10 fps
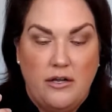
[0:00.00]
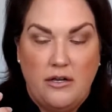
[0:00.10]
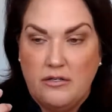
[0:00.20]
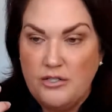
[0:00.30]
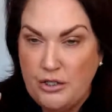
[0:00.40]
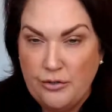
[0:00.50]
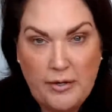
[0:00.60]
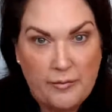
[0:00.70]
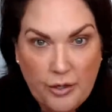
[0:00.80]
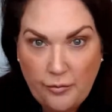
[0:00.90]
Do you
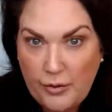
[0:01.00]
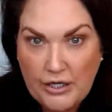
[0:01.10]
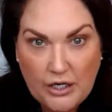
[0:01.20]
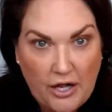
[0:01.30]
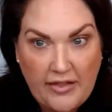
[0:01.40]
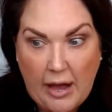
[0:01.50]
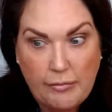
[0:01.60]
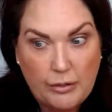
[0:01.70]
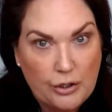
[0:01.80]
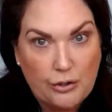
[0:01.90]
remember putting on that
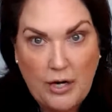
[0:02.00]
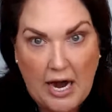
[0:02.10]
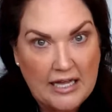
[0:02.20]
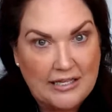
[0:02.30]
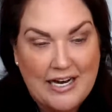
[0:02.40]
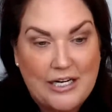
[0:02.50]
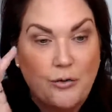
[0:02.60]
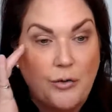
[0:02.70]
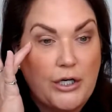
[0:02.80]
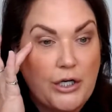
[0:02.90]
blue eyeliner
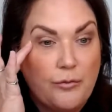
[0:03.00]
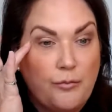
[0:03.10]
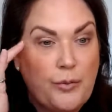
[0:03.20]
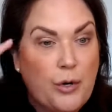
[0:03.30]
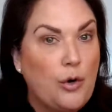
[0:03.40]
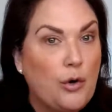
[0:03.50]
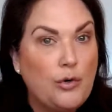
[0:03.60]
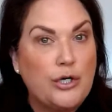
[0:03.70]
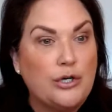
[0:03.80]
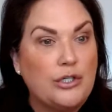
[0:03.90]
where you pull
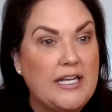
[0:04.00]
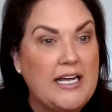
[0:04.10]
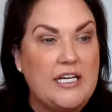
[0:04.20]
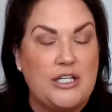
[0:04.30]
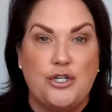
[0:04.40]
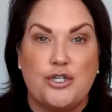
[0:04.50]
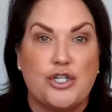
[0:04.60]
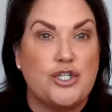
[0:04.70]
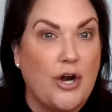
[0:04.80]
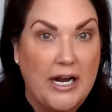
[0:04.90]
your lid and you
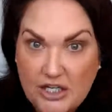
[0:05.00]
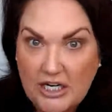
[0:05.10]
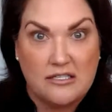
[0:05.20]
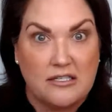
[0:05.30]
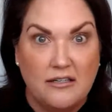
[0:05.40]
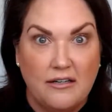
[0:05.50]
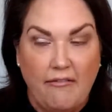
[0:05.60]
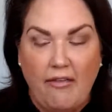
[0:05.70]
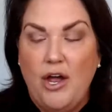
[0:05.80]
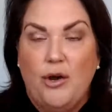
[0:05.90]
stretch it?
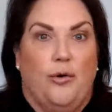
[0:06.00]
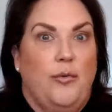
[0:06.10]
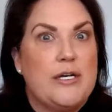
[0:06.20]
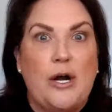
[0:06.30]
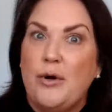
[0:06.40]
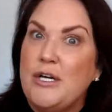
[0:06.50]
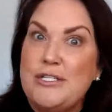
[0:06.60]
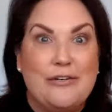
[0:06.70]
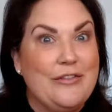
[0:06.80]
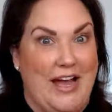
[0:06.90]
Well, we don't want to
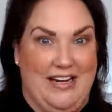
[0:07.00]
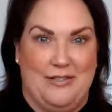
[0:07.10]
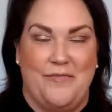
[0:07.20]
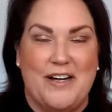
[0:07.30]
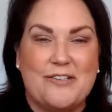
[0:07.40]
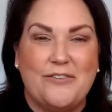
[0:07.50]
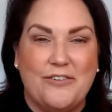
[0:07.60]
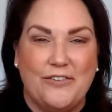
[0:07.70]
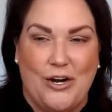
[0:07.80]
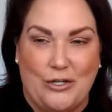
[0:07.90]
do that as much when
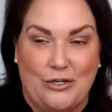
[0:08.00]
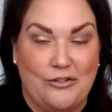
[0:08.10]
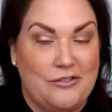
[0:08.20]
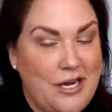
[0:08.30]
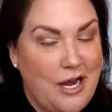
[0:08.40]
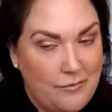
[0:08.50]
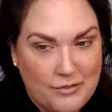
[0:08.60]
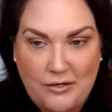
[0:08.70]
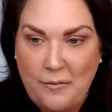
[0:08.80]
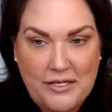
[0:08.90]
we're older. Times, I
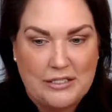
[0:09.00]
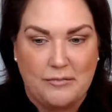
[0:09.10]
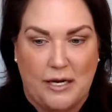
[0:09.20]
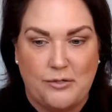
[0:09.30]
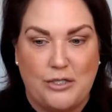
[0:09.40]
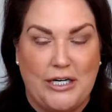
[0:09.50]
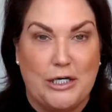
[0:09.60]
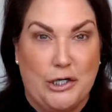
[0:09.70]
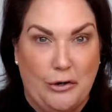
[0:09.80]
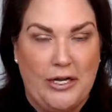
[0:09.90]
mean, there's sometimes you need to
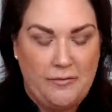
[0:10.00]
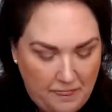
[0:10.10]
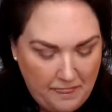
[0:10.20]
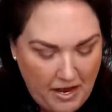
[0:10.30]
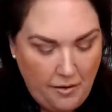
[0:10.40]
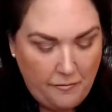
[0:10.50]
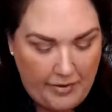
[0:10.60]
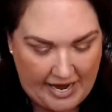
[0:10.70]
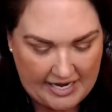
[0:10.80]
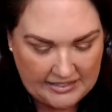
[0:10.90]
do it,
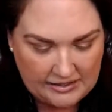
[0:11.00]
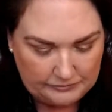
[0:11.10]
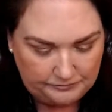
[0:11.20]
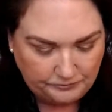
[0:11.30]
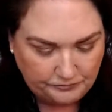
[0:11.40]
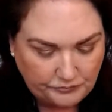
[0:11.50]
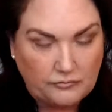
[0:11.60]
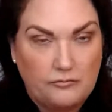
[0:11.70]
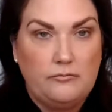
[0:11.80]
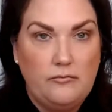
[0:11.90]
but
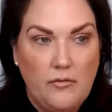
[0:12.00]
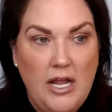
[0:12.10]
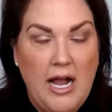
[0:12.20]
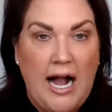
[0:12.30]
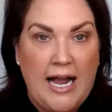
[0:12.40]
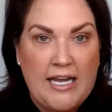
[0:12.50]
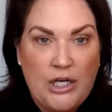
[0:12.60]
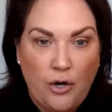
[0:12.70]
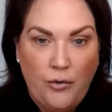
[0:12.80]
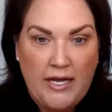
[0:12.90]
I can
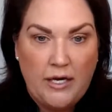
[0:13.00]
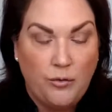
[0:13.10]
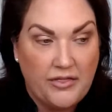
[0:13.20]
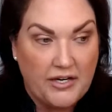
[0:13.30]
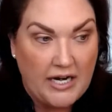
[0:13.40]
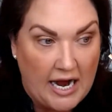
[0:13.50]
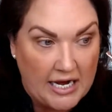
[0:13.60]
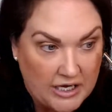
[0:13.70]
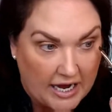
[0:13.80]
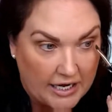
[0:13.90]
go in with an
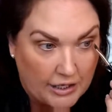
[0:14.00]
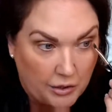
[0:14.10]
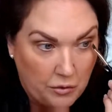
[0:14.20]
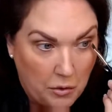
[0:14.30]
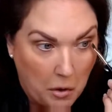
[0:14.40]
eyeshadow